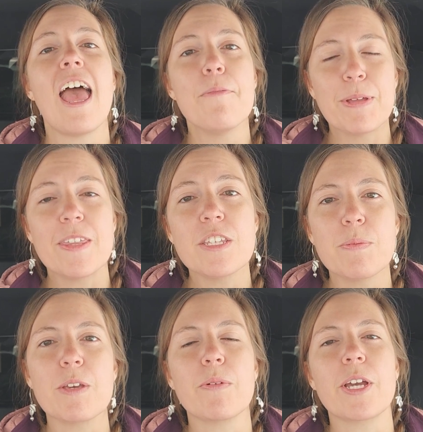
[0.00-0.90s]
But this
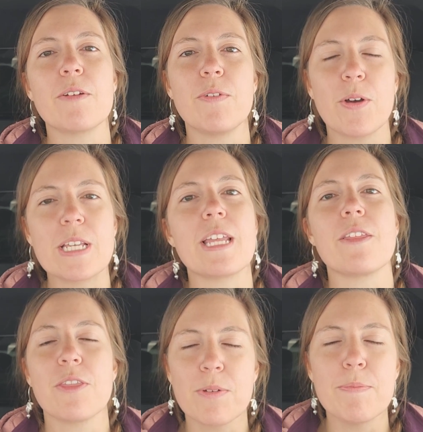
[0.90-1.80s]
week, we're going to focus on
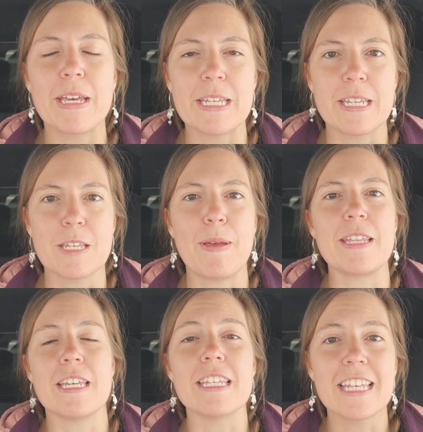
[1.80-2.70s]
the three biggest
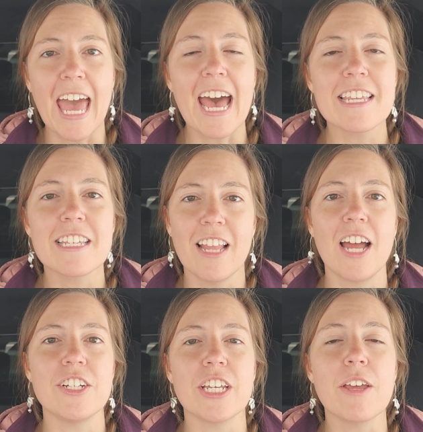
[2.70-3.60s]
expenses: gas,
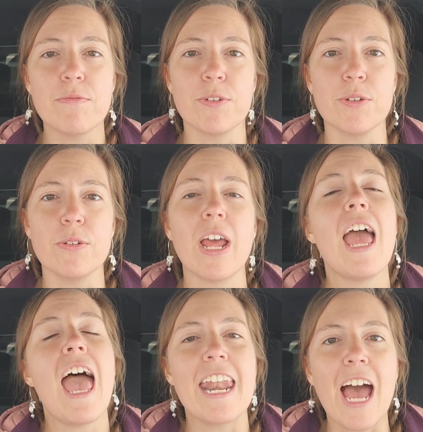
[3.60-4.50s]
lodging, and food,
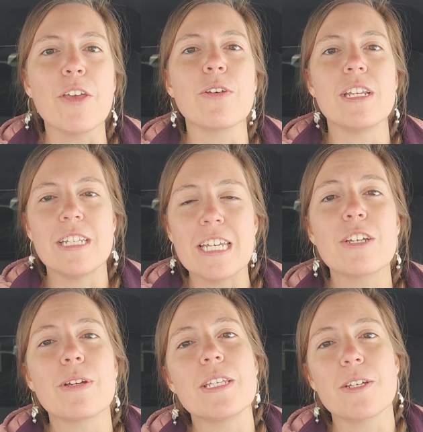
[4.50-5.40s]
and how you can
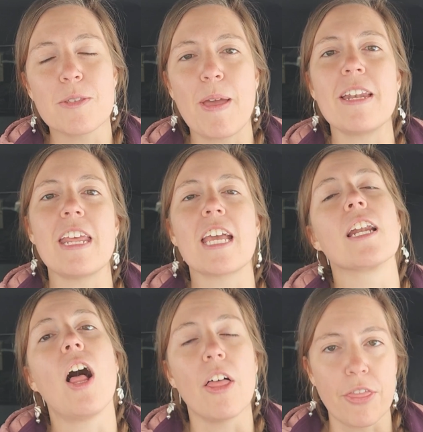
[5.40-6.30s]
decrease your spending
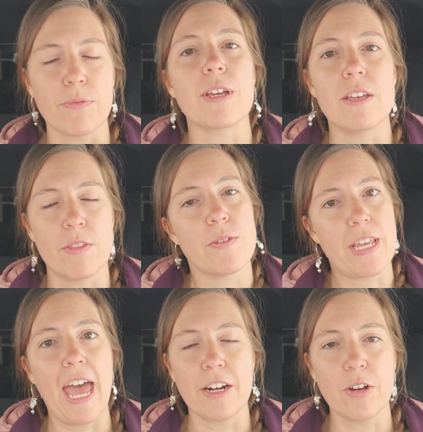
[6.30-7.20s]
on all three of those
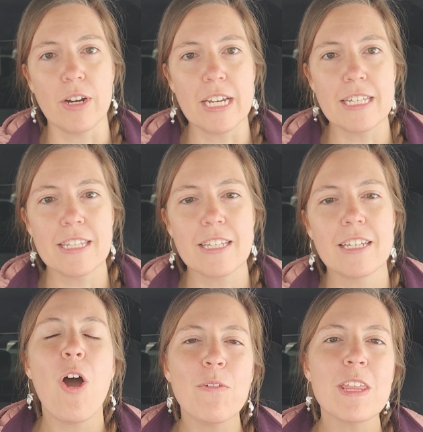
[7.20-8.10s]
categories.
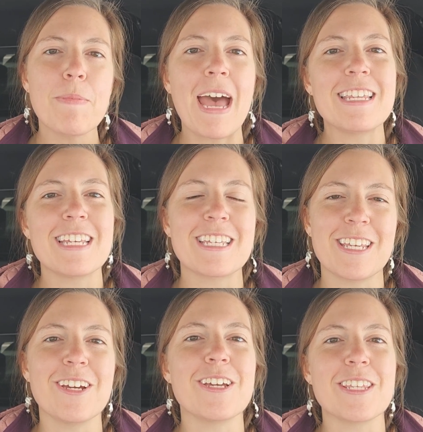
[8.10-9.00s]
Over the past 6
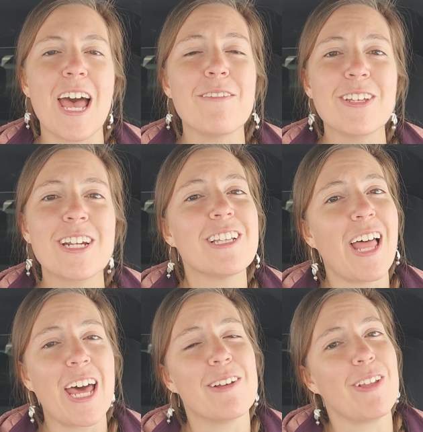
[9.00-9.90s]
years, I've done a
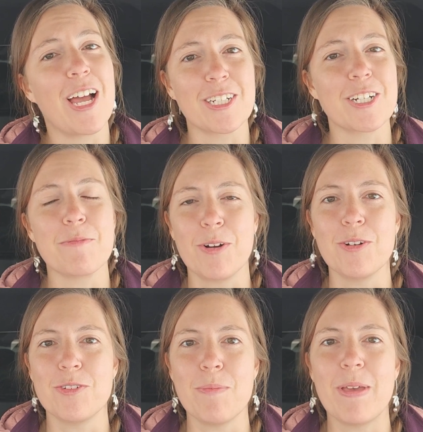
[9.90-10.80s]
lot of long-term
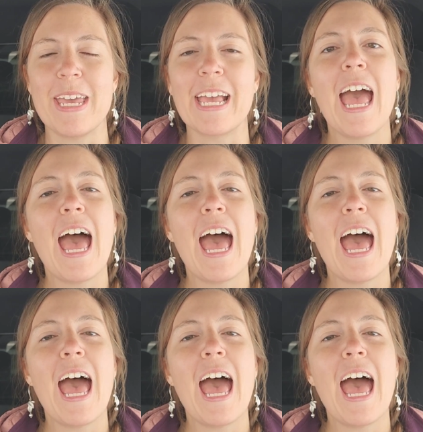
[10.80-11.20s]
road tripping.